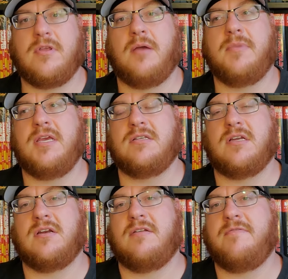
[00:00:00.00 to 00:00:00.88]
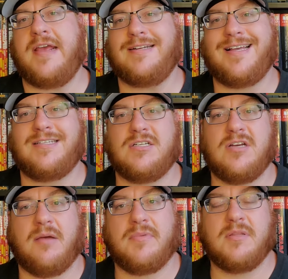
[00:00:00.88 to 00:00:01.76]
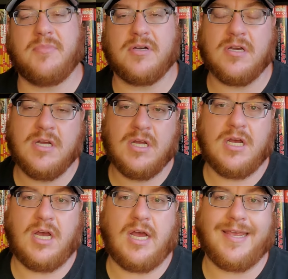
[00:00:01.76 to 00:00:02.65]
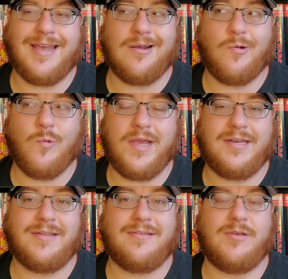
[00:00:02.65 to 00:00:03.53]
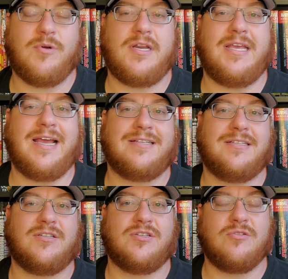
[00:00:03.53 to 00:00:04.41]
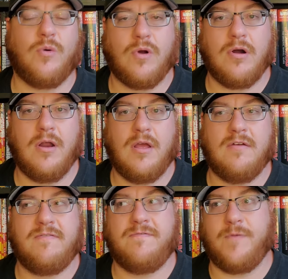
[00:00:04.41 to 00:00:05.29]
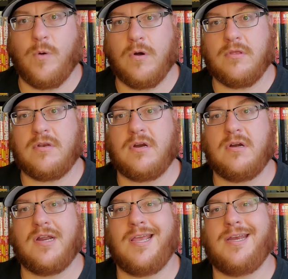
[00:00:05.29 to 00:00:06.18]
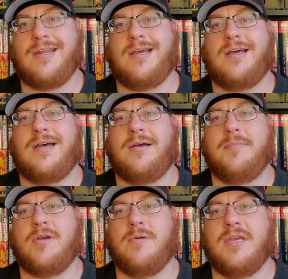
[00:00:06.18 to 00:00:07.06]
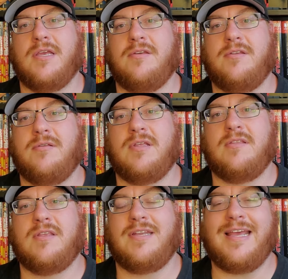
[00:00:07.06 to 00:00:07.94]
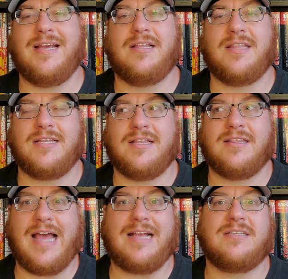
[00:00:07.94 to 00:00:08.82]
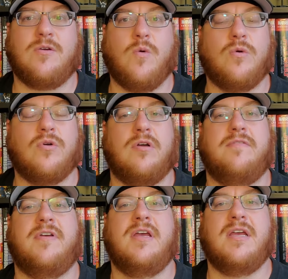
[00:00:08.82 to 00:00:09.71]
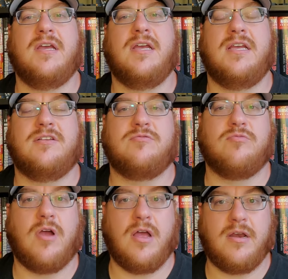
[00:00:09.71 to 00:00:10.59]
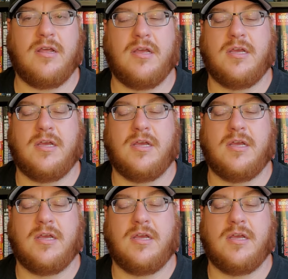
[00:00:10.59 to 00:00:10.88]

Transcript: Tom King's done a fantastic job on the book. I cannot wait to see what he has in store for the Dark Knight, going into the tail, like the last quarter of his run.